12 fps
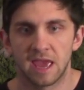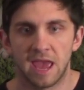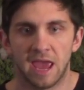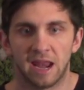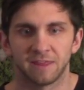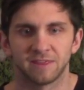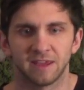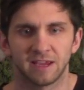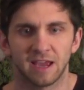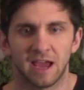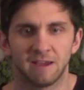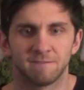And I
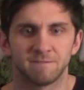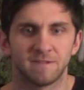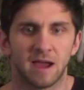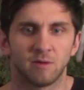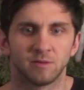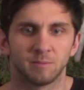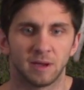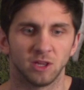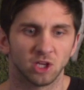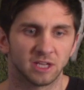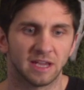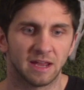think I've found by
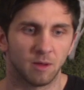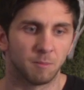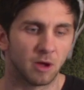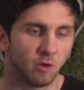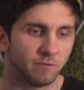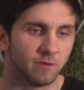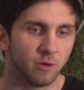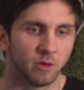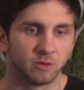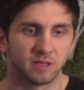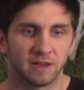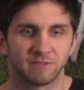looking at my old
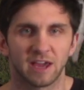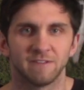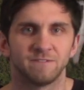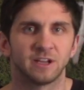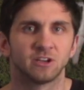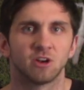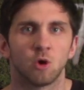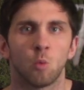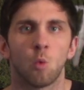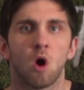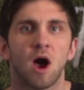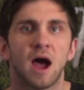photos, I've kind of figured out
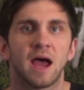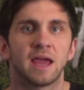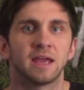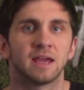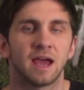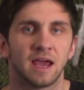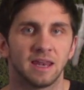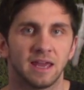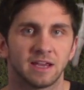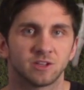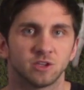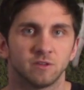why I
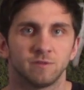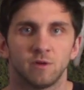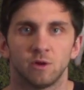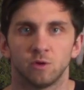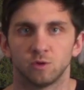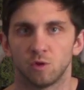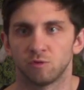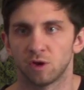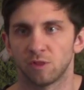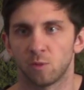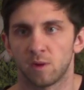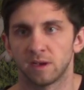like certain photos over
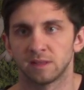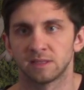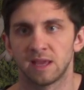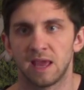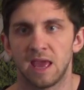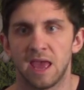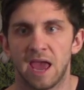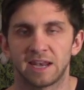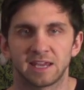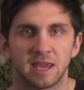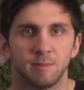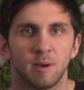other ones
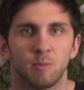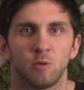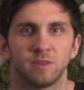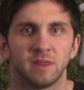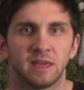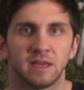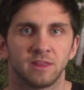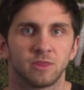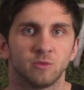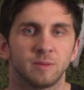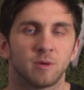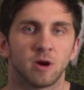and came up with a
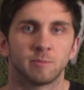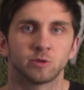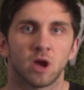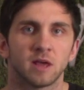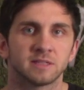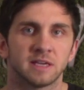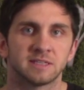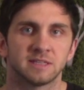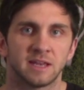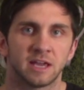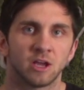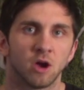3-part process
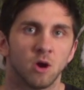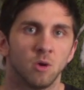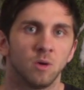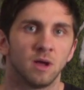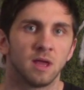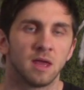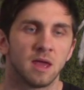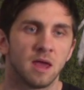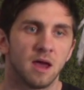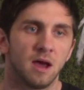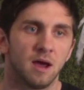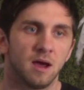that
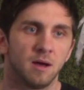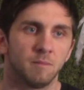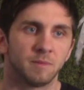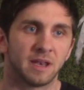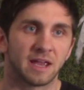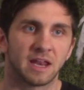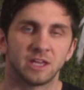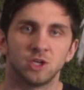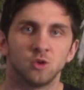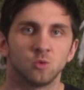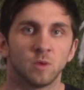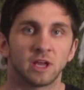that I kind of
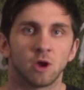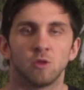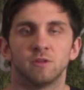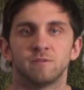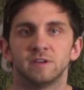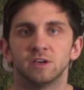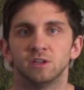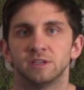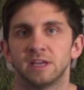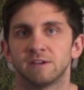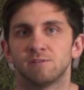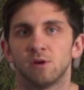use when I go out in the field and
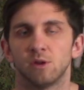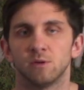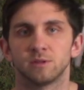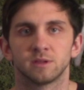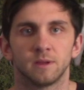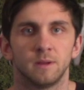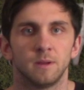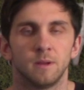take photos.